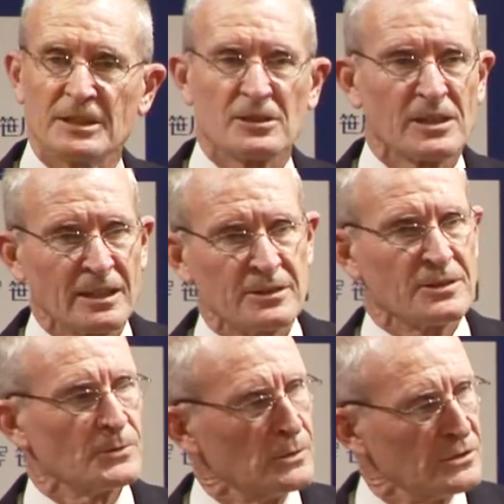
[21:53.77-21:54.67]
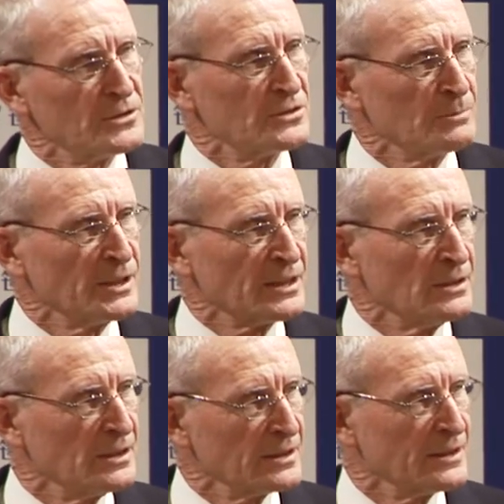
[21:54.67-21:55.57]
But the challenge, of course, is to bring
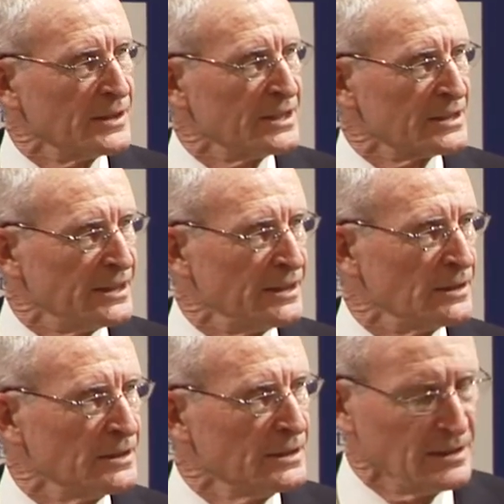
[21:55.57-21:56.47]
along the entire